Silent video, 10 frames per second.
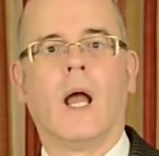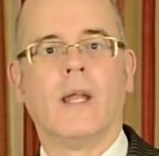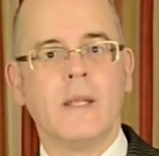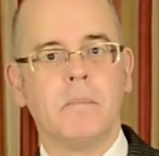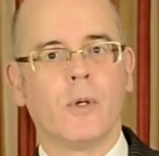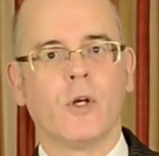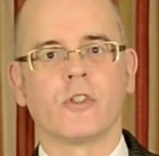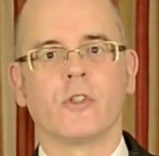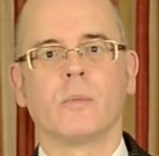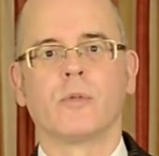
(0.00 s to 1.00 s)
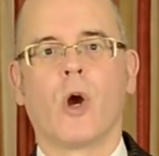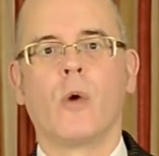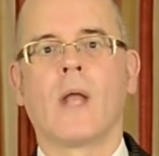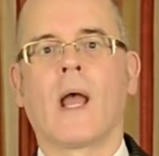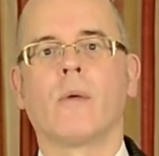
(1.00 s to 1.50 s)
An impersonal
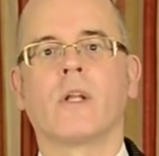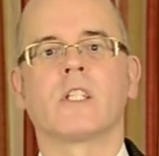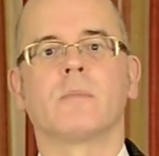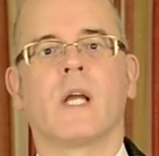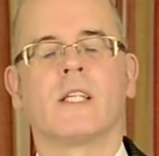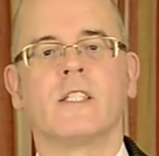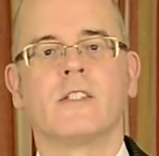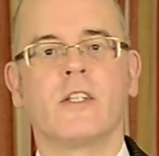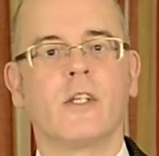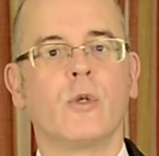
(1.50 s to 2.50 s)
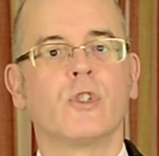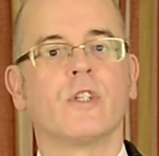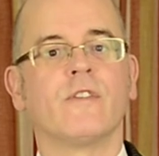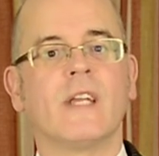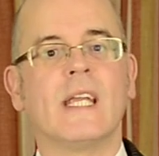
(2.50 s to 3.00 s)
pronoun expresses the use
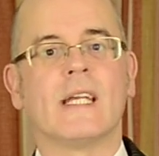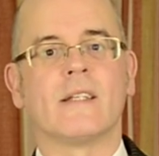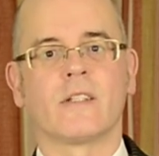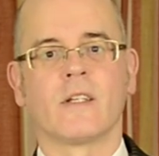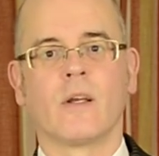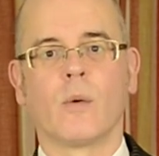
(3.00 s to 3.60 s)
of it